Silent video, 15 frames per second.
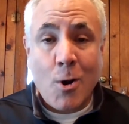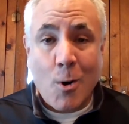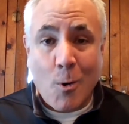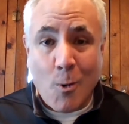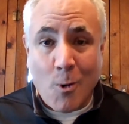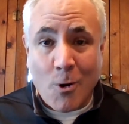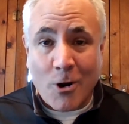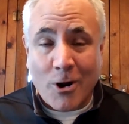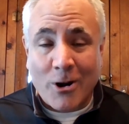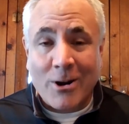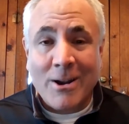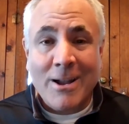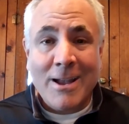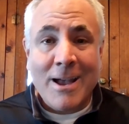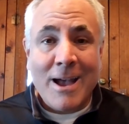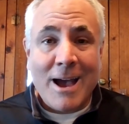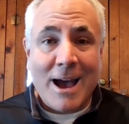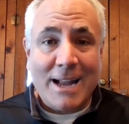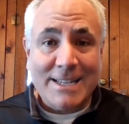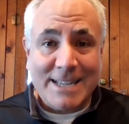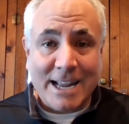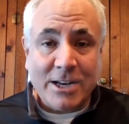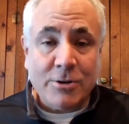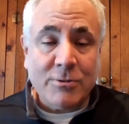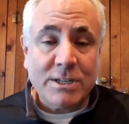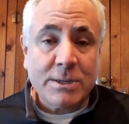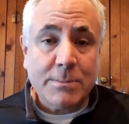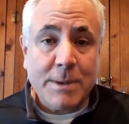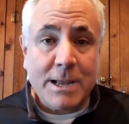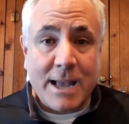or a 10-year risk
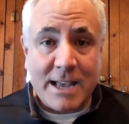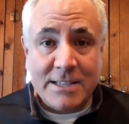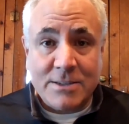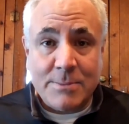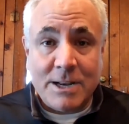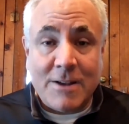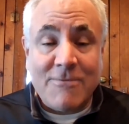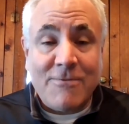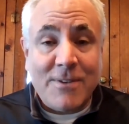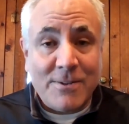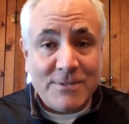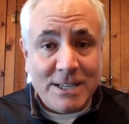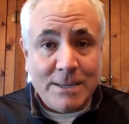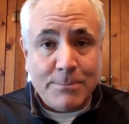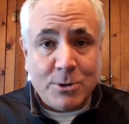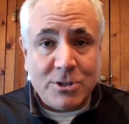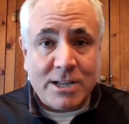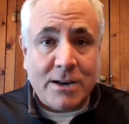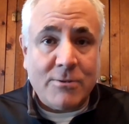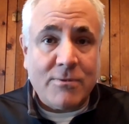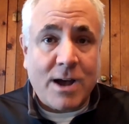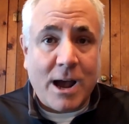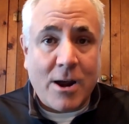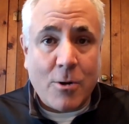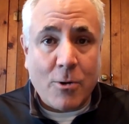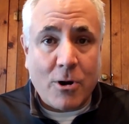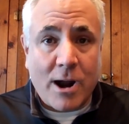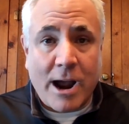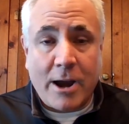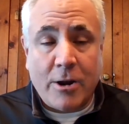estimate of 15% or
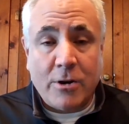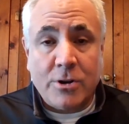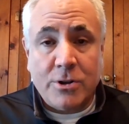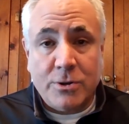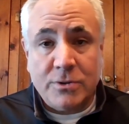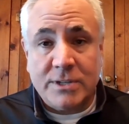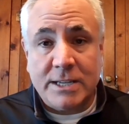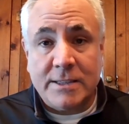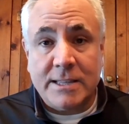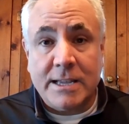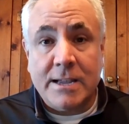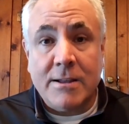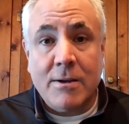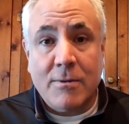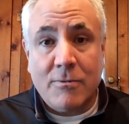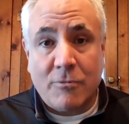higher using the